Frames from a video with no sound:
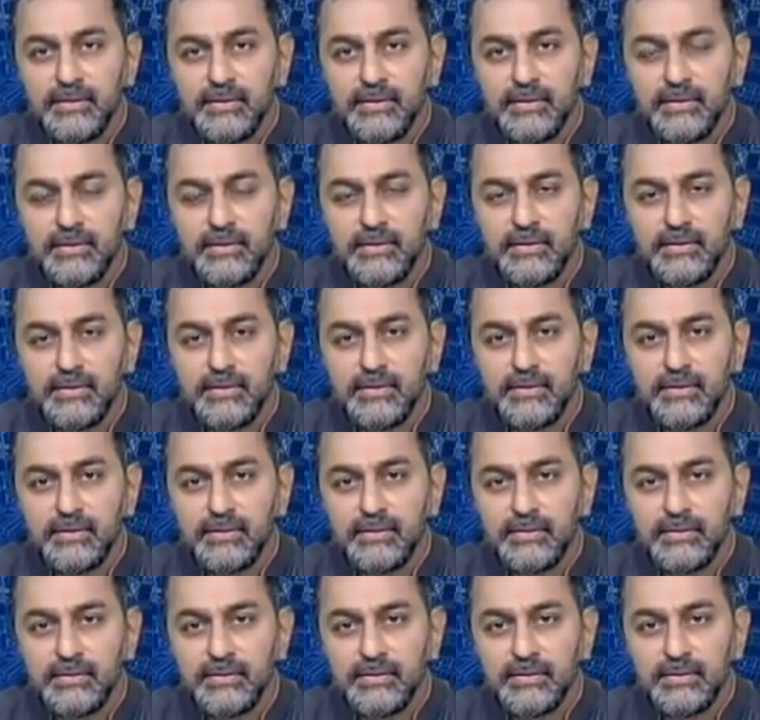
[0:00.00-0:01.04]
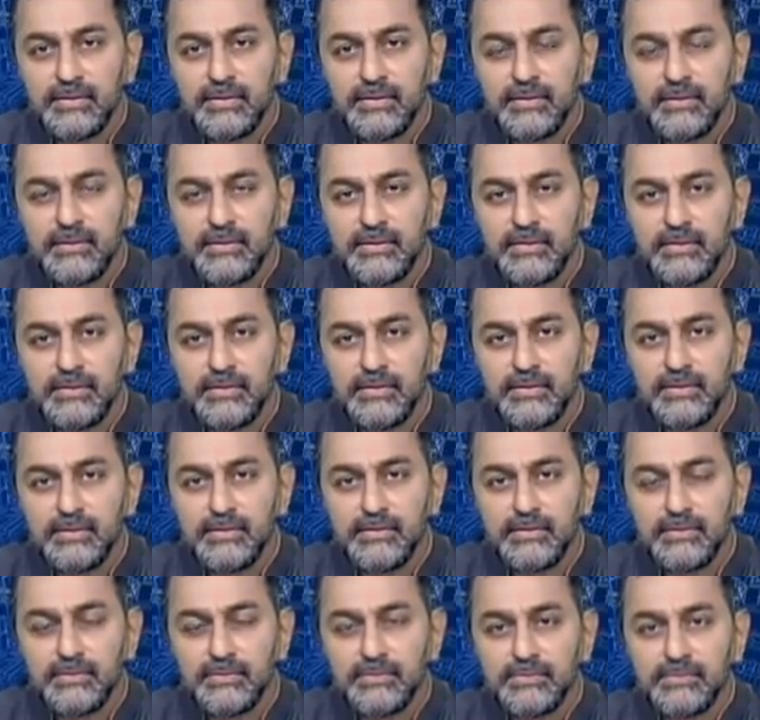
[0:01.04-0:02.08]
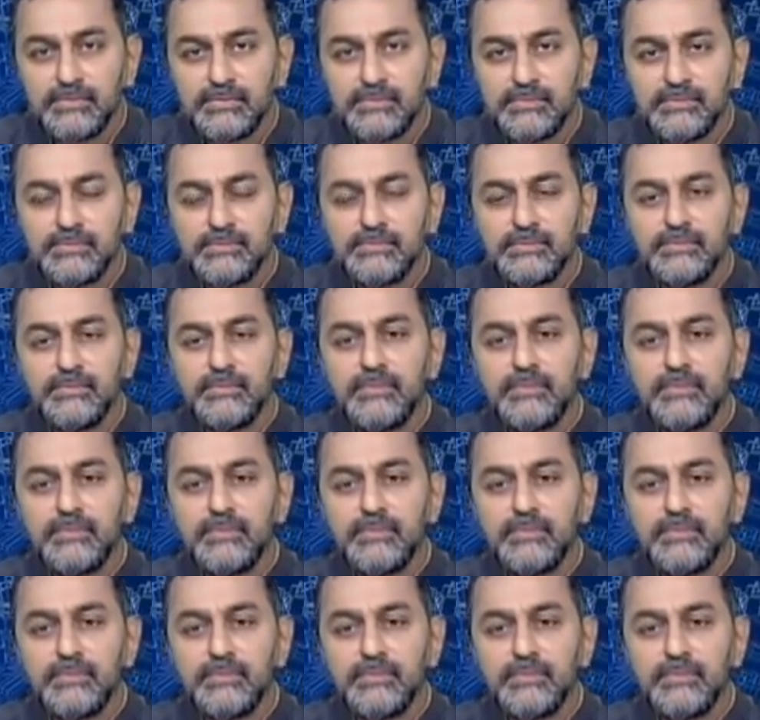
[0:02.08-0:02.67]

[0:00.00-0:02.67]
(silent)